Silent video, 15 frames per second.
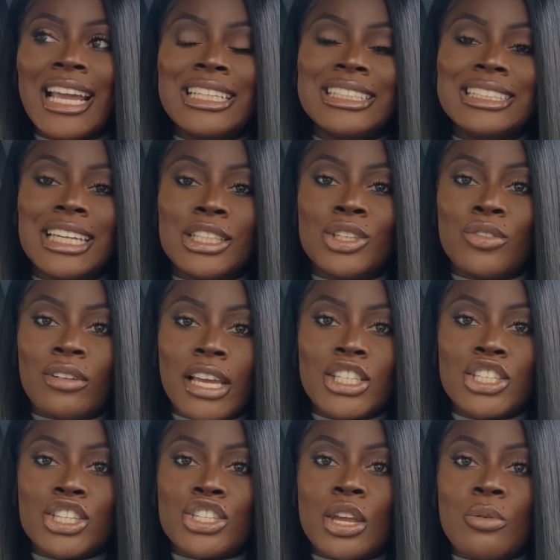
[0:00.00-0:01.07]
ended the
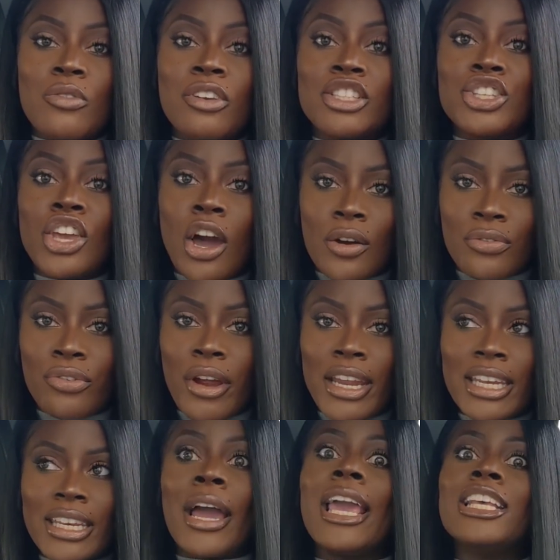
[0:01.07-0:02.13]
relationship with his
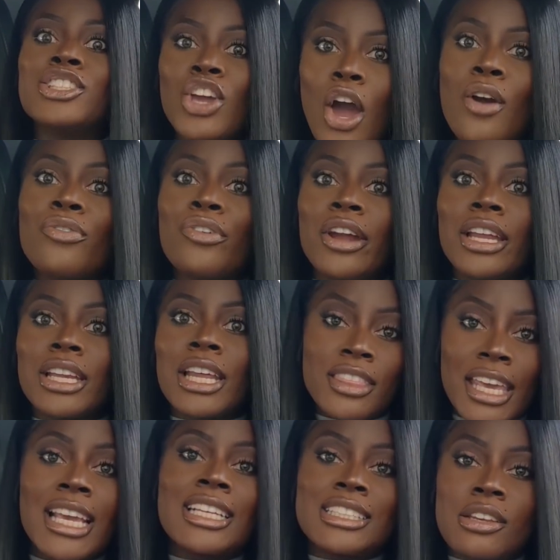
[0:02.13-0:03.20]
girlfriend, but his girlfriend
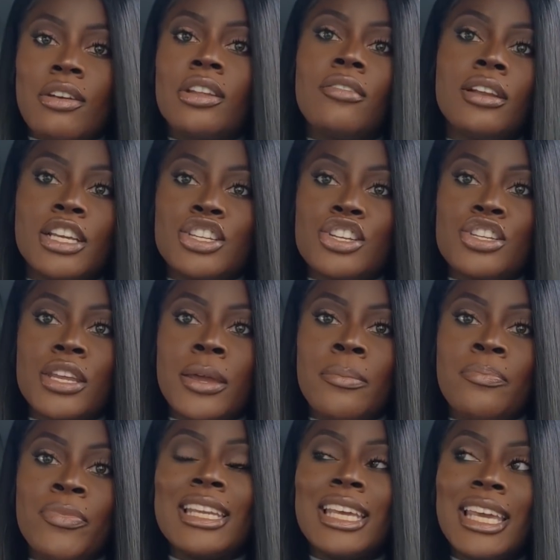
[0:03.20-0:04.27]
thinks they're in a relationship
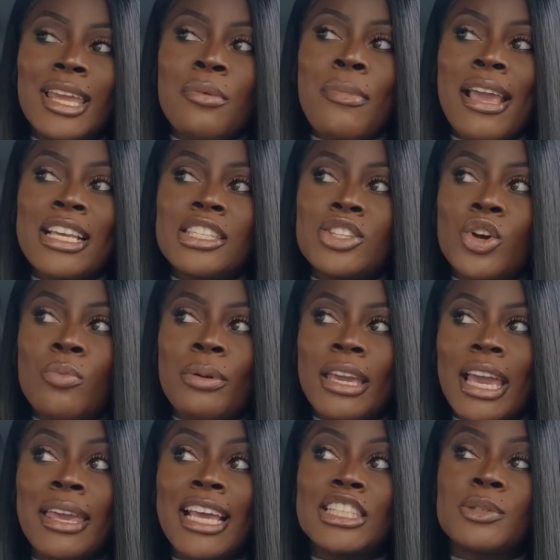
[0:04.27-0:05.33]
and he may still
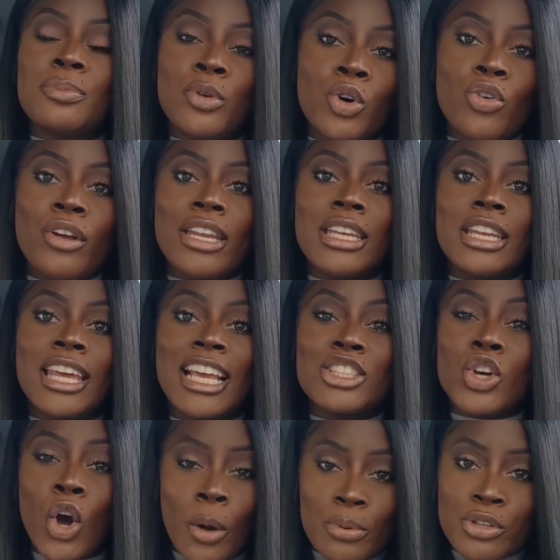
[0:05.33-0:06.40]
be exploring his
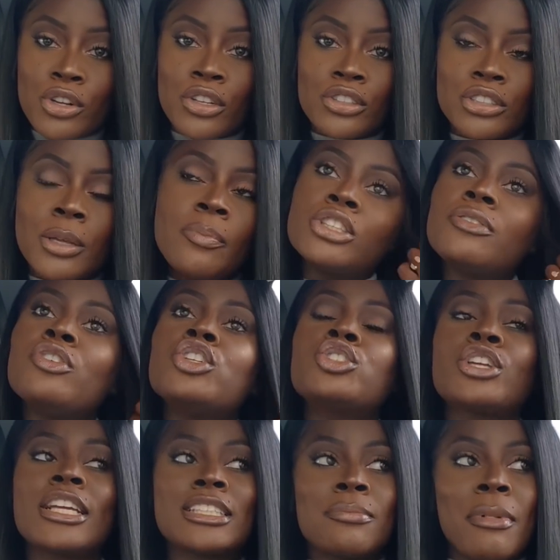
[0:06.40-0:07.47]
options. Because if you
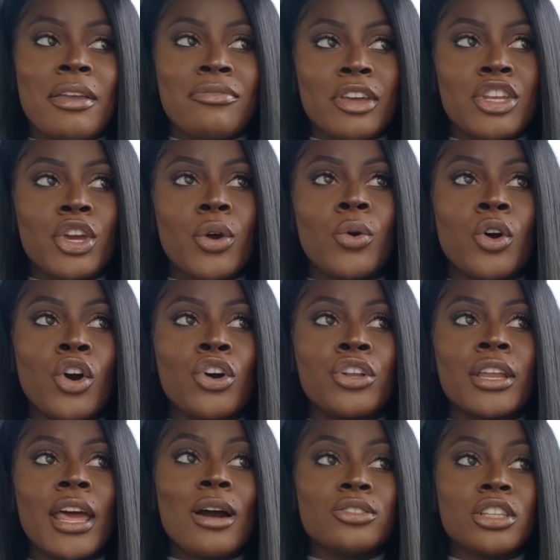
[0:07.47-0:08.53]
checked out my video
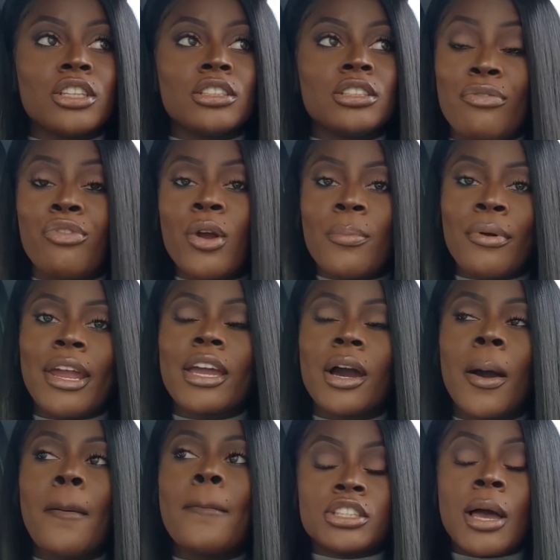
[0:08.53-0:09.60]
on how to get through a
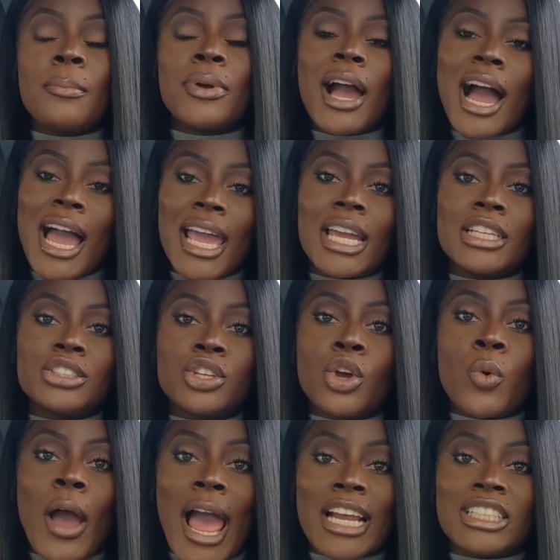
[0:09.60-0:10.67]
breakup, some guys
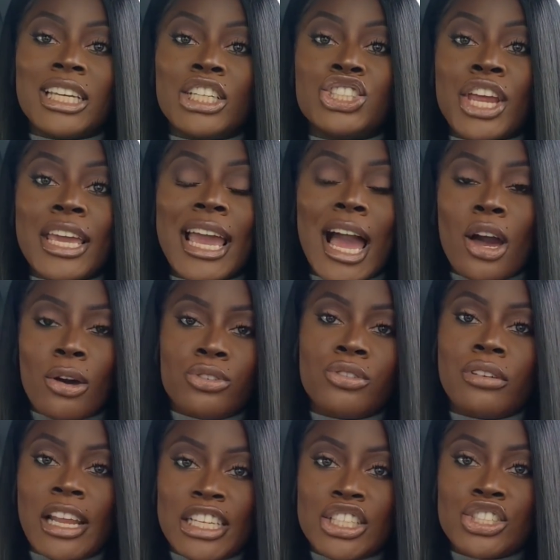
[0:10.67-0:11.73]
will actually check out of the
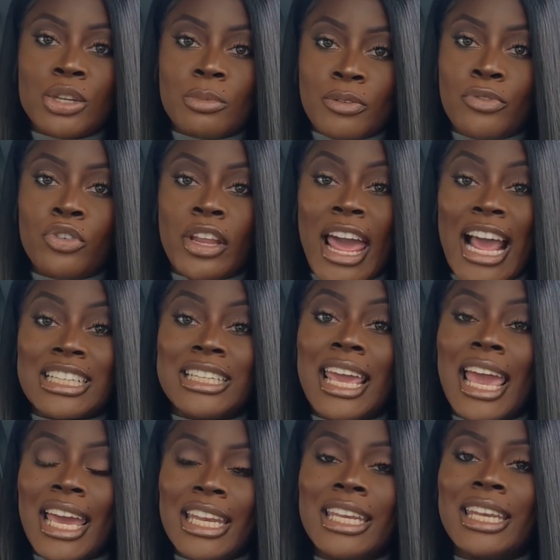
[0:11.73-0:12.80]
relationship before they actually
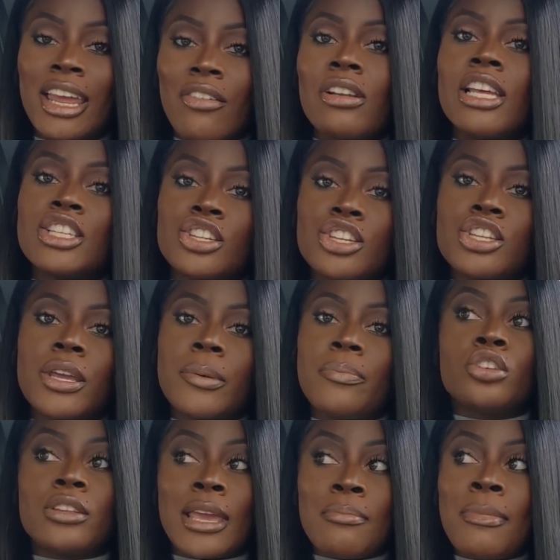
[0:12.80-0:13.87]
end their relationship.
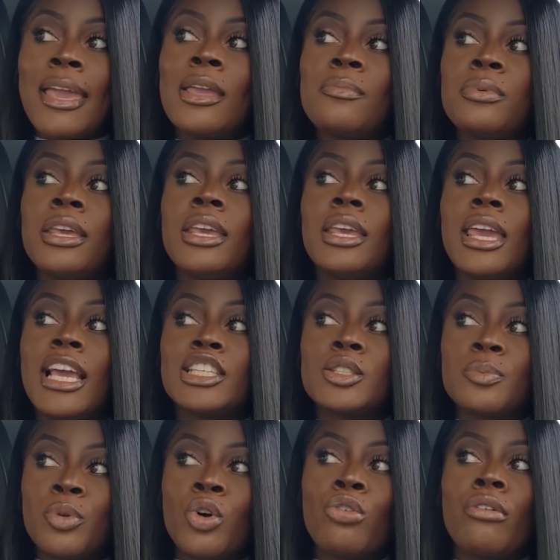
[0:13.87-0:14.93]
So they may be
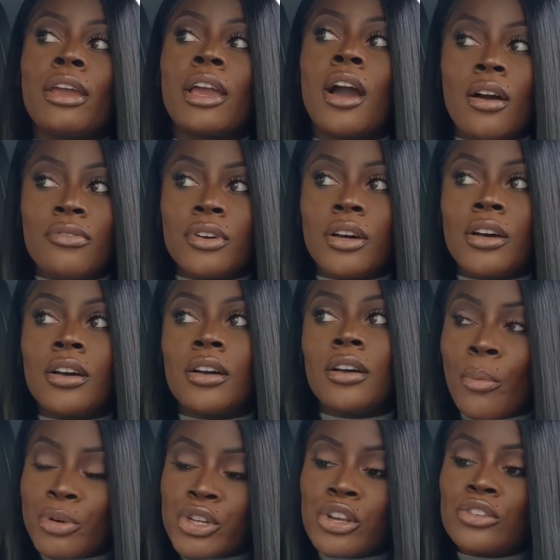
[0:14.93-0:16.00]
exploring other
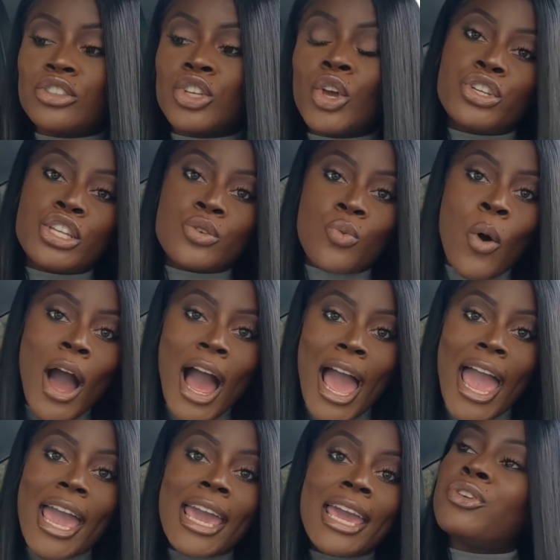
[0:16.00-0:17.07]
options, which is
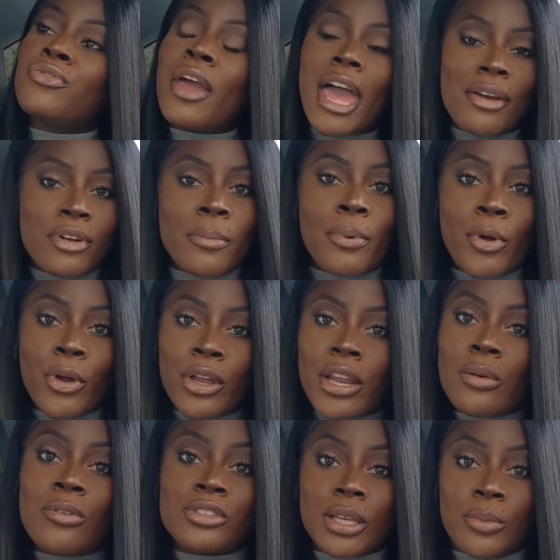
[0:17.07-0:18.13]
why if you've ever broken
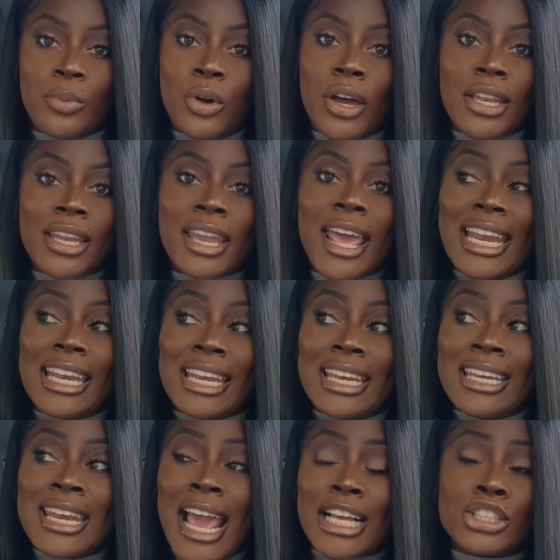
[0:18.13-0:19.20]
up with someone
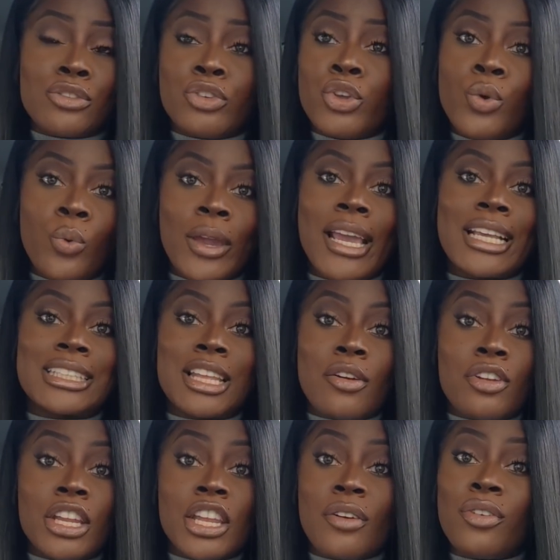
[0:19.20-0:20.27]
and next few weeks
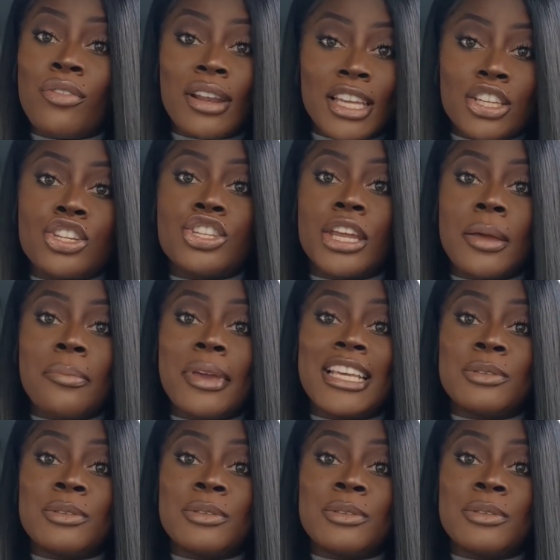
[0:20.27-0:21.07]
they're in another relationship,